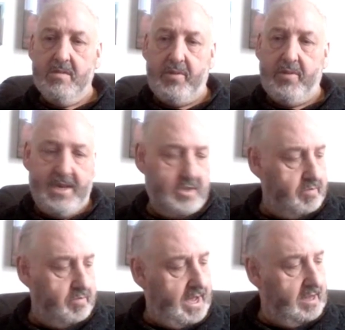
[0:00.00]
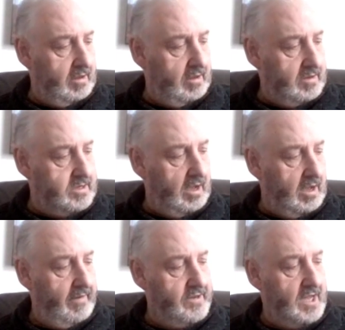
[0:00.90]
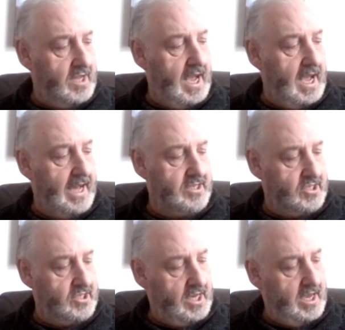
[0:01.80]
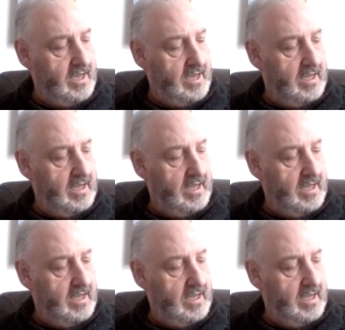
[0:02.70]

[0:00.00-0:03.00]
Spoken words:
precious metals. Obviously, I see